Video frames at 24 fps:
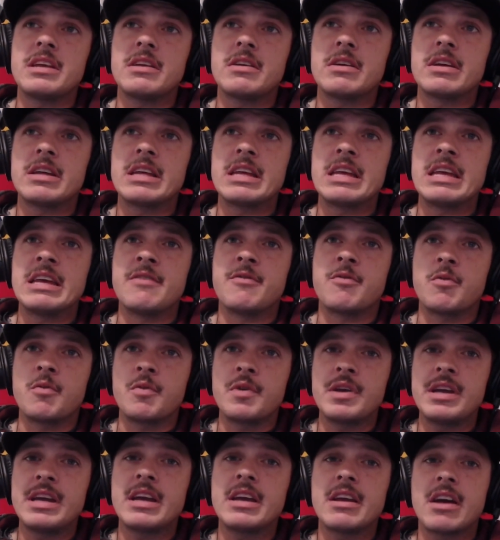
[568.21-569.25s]
if
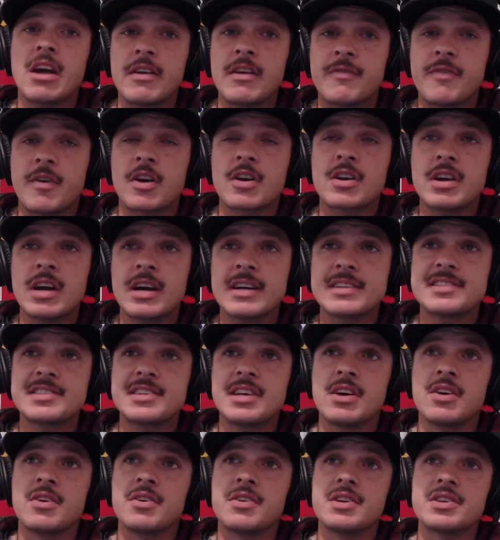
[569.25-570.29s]
our gut's
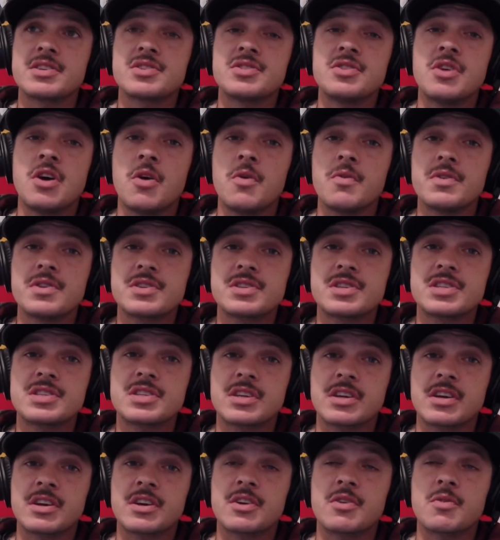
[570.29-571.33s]
telling us, no, this
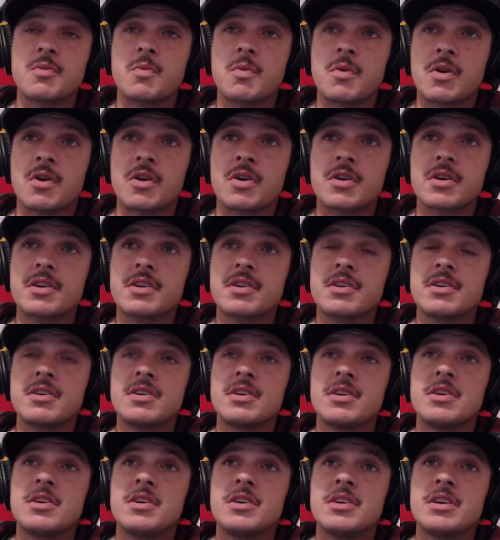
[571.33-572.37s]
isn't going to work,
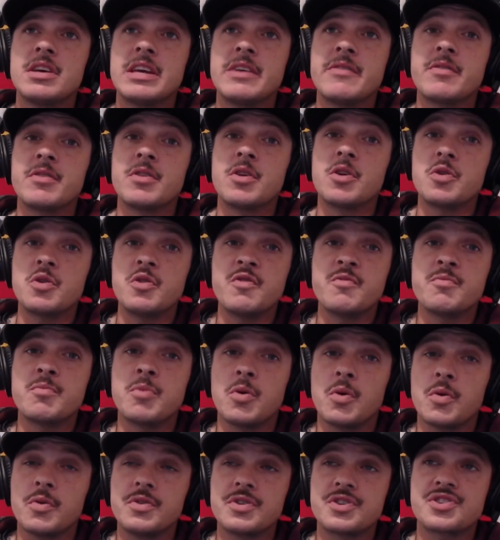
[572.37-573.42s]
even though you've
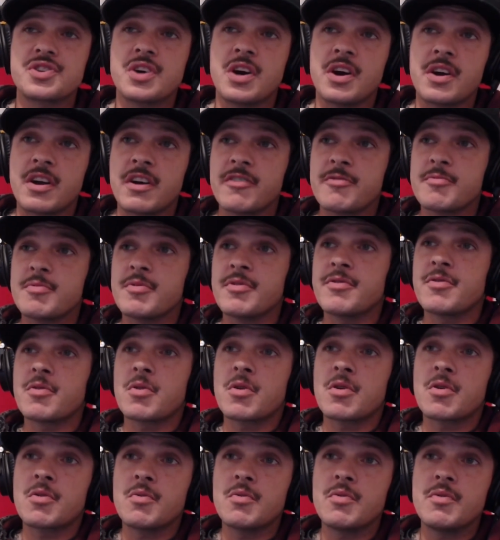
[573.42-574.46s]
pulled the shot off
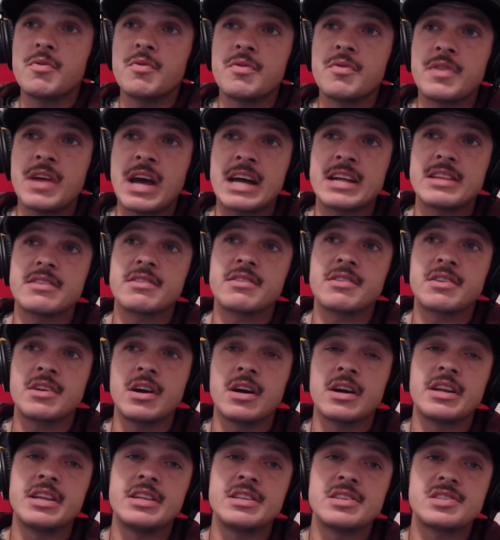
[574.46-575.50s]
before, that
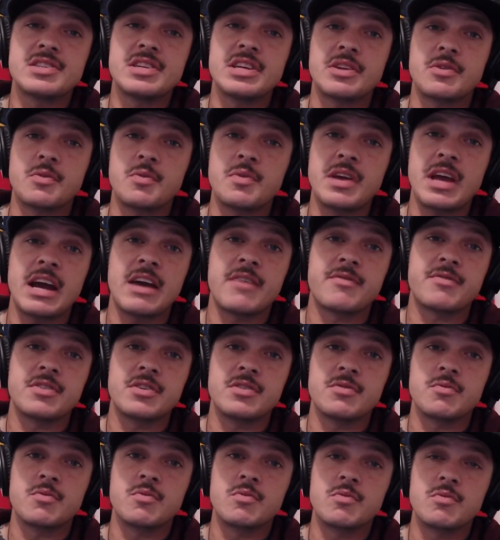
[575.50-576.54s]
gut instinct we have
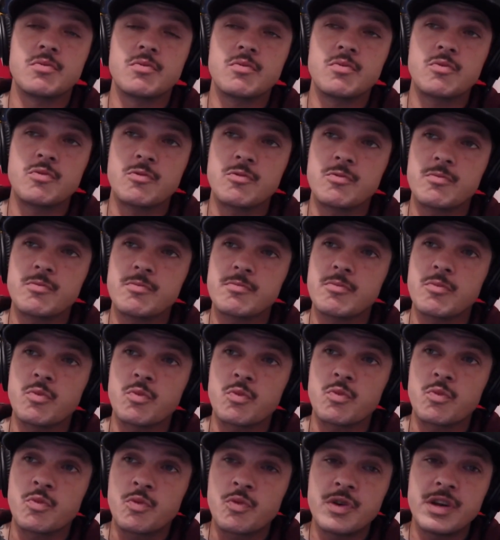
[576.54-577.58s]
to
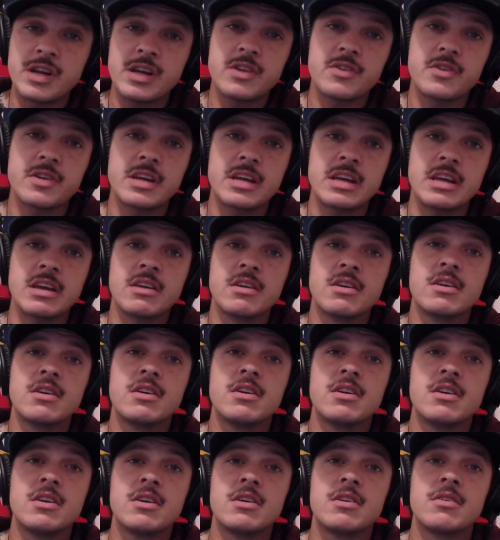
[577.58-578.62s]
really
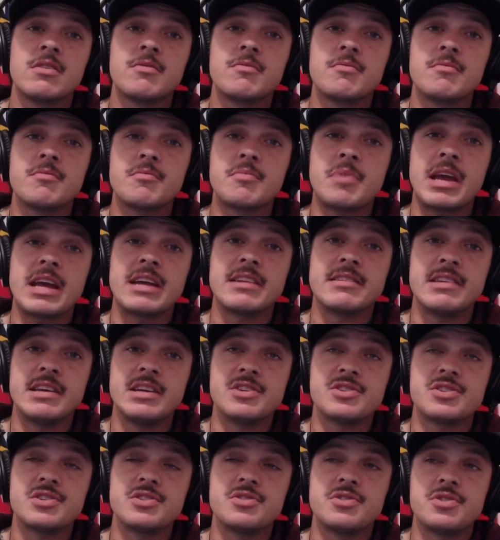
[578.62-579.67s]
pay
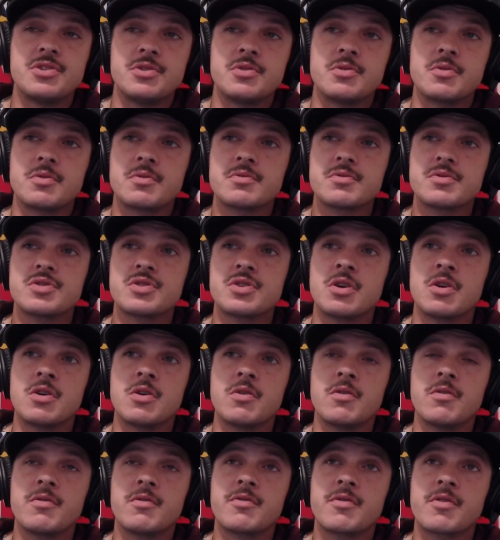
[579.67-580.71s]
attention to.
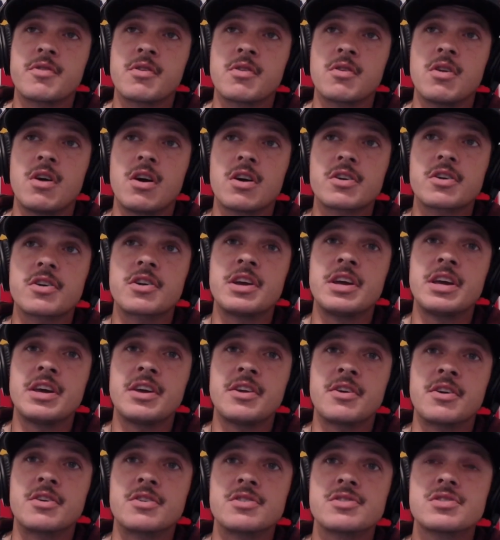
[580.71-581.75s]
So for the longer
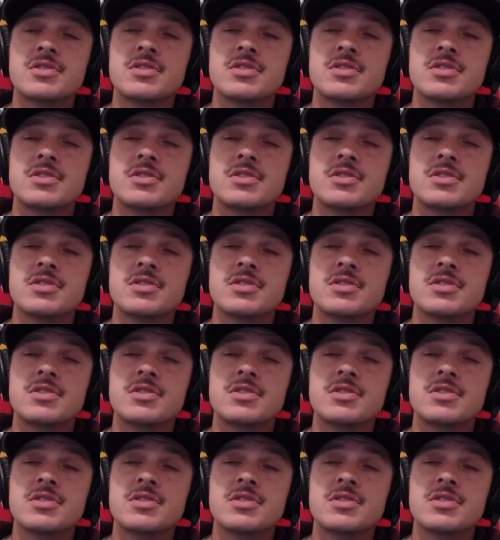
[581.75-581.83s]
hitters,